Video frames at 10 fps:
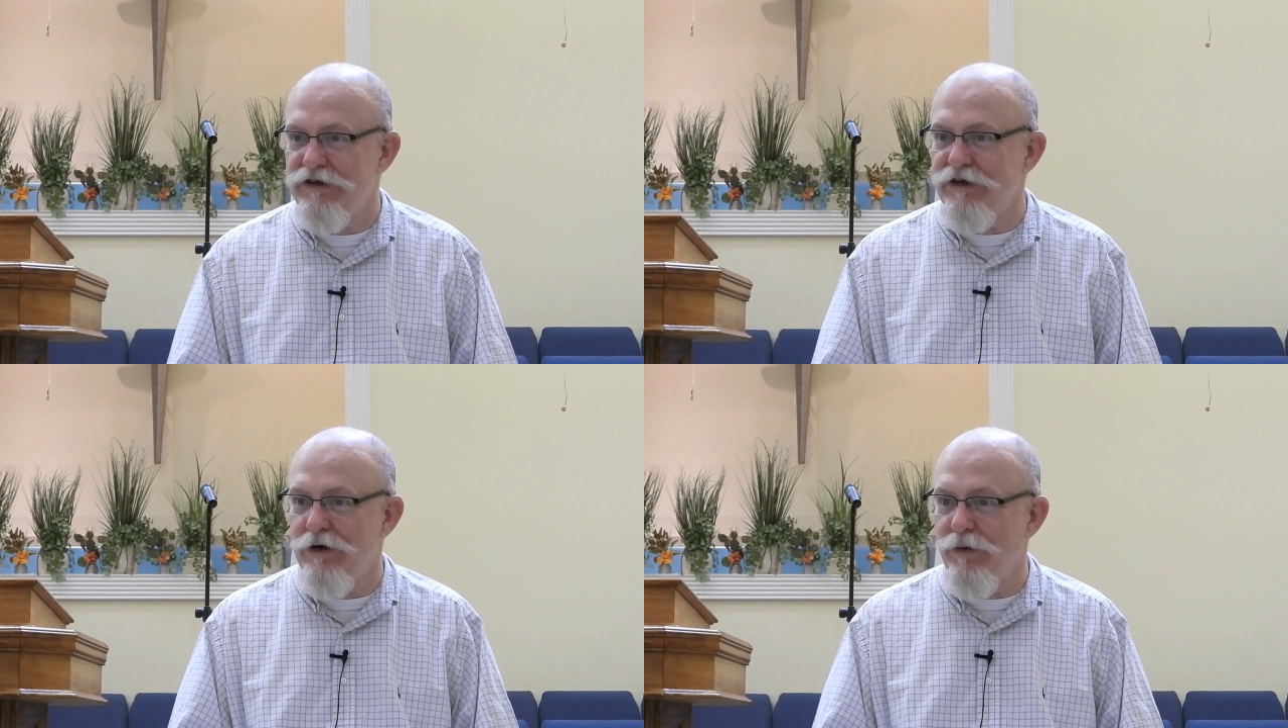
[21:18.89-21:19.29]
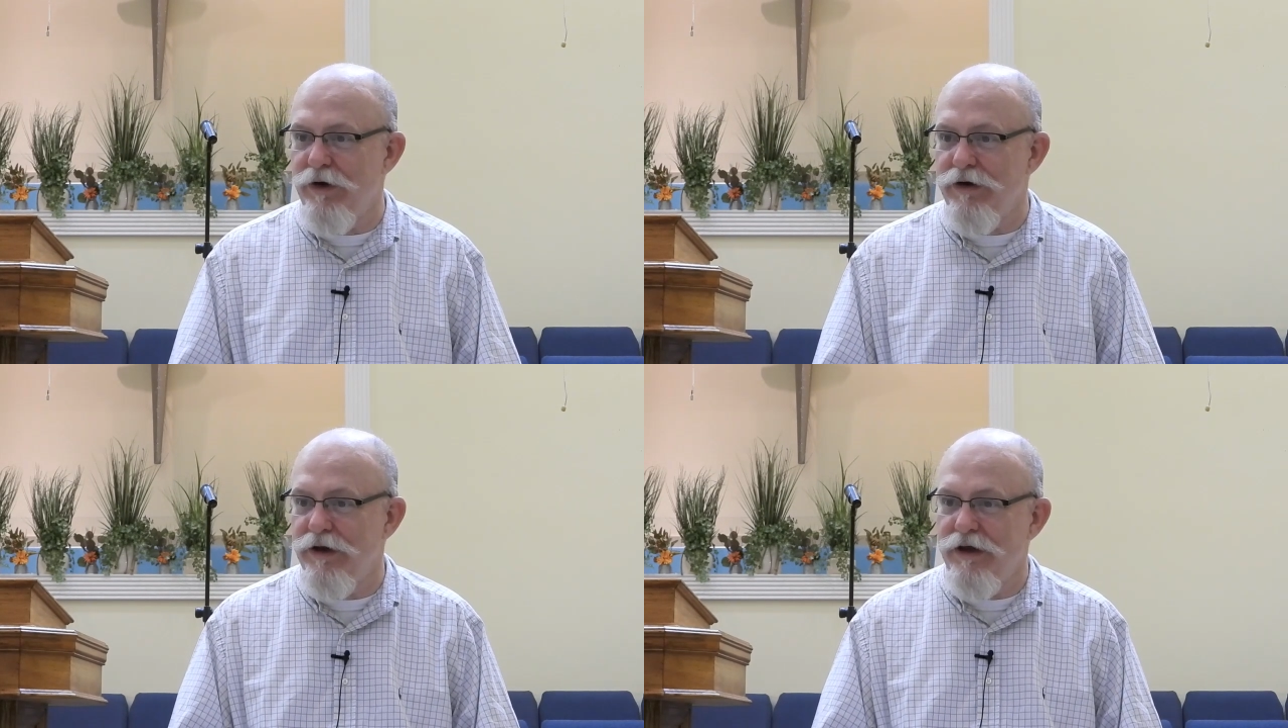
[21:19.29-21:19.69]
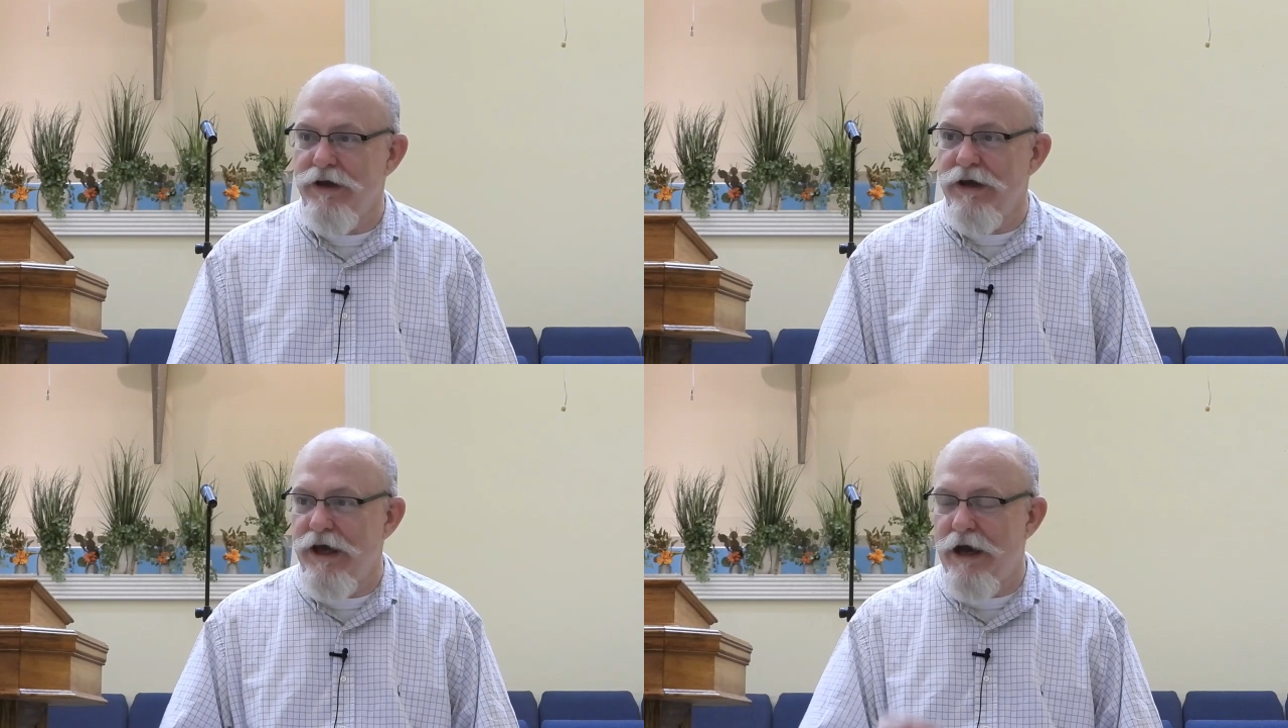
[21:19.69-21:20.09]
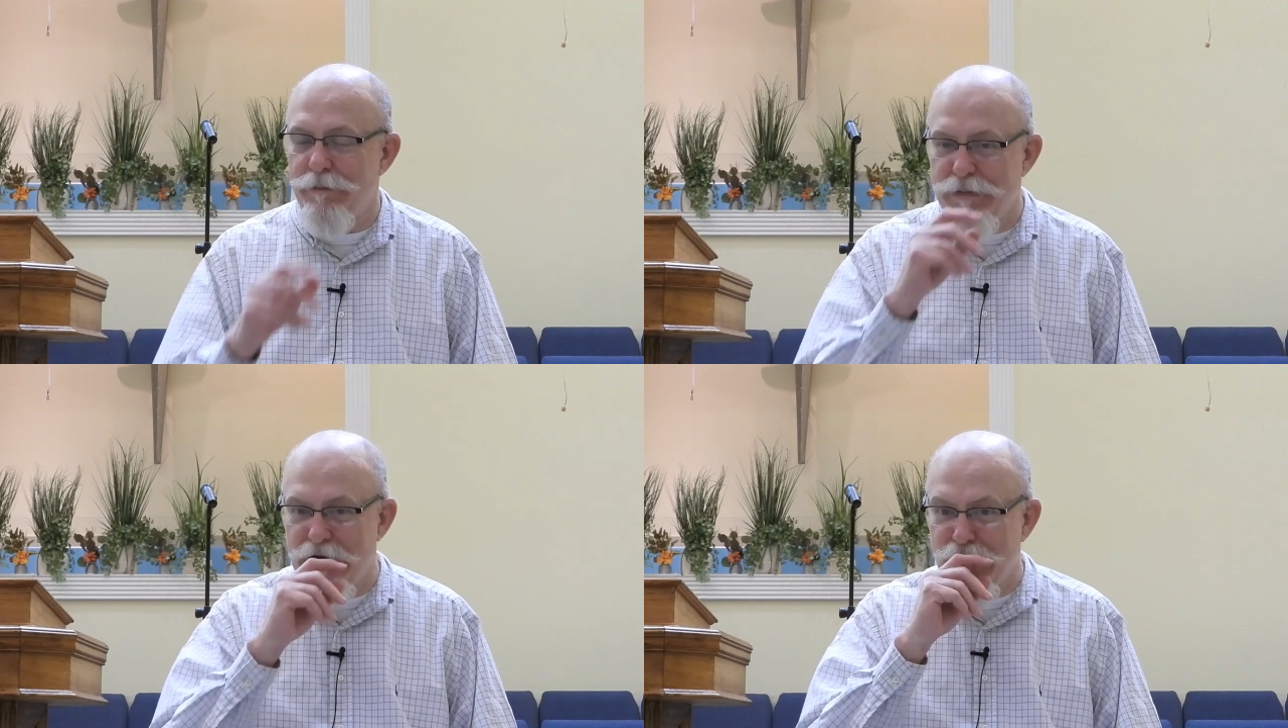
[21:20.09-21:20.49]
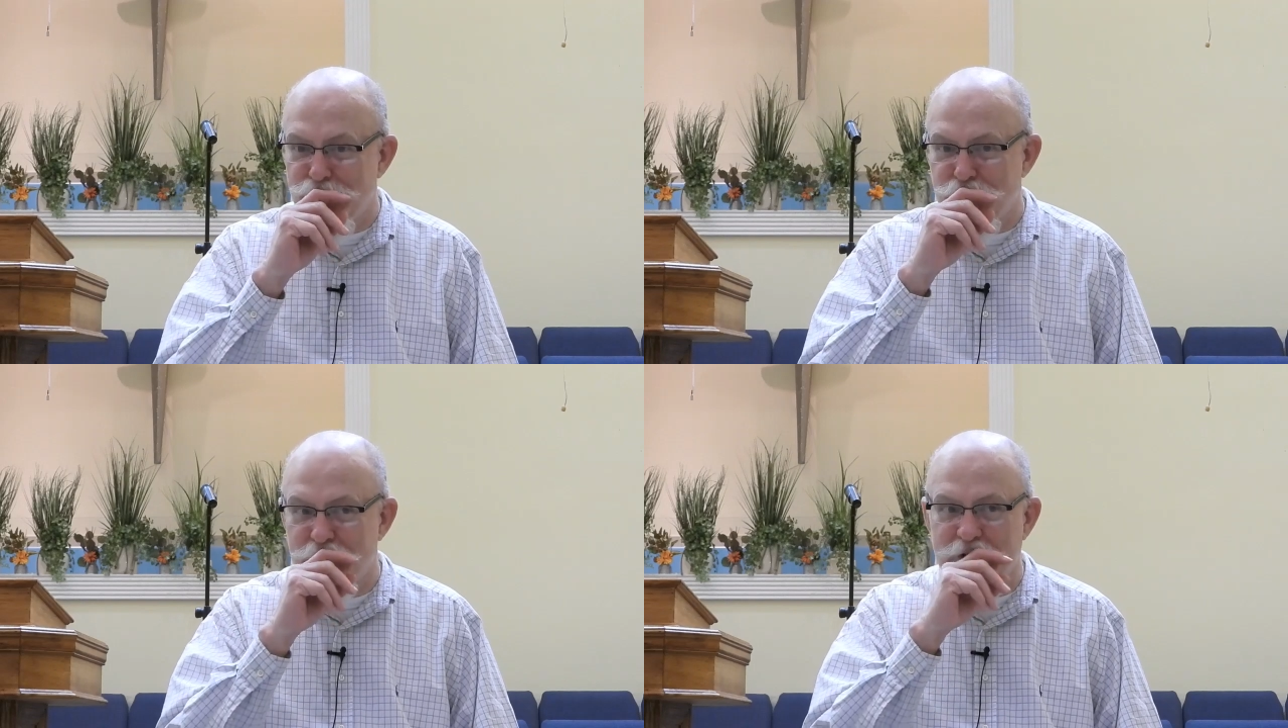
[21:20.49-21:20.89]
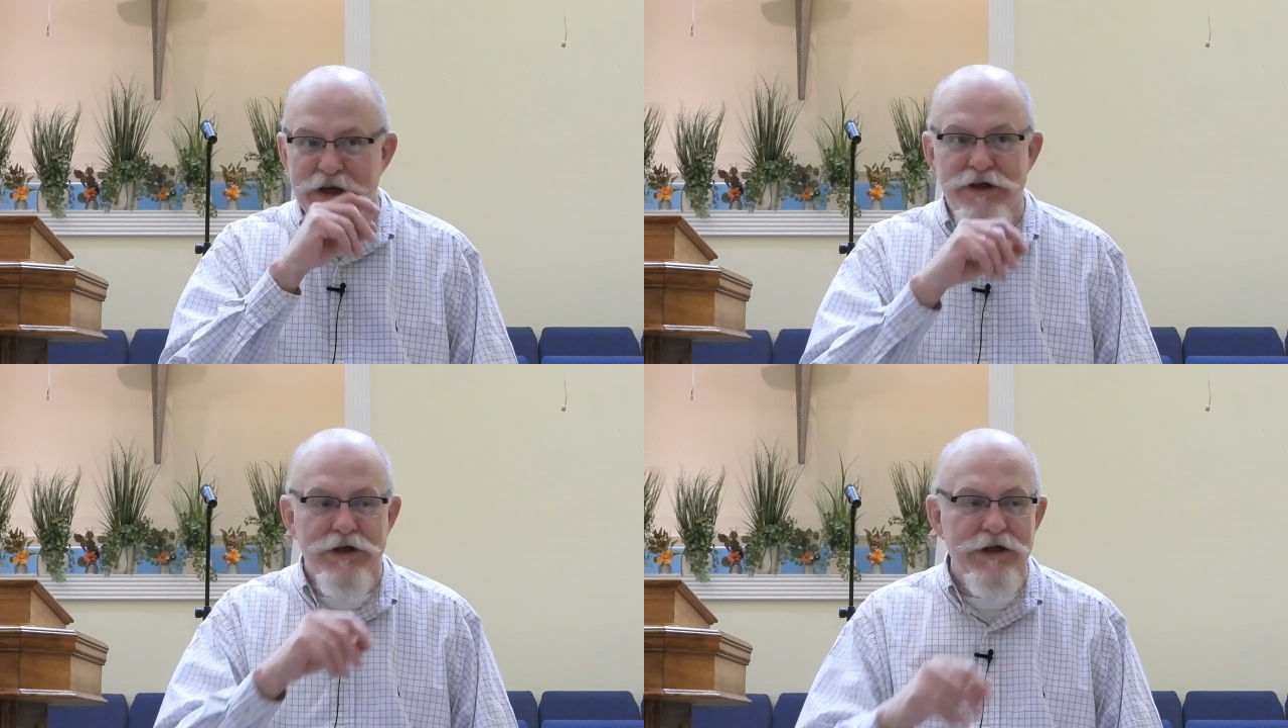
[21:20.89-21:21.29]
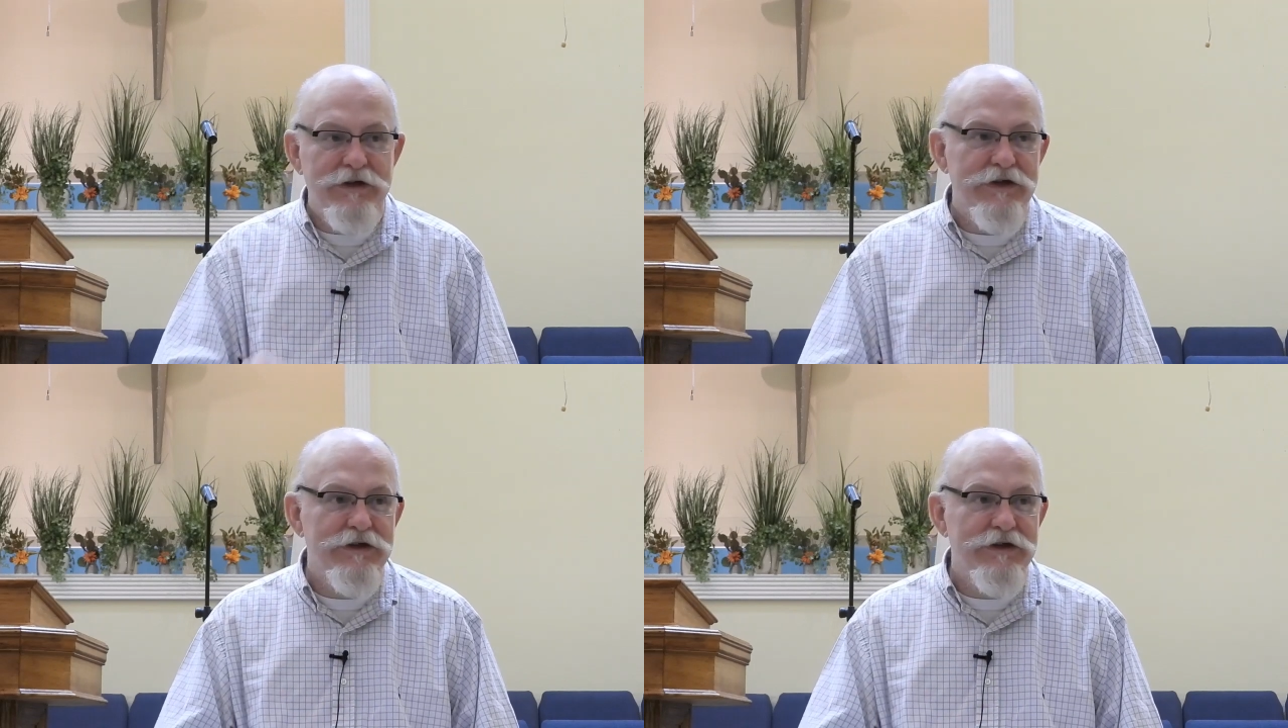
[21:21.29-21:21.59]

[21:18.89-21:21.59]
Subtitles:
isn't on how powerful a nation is.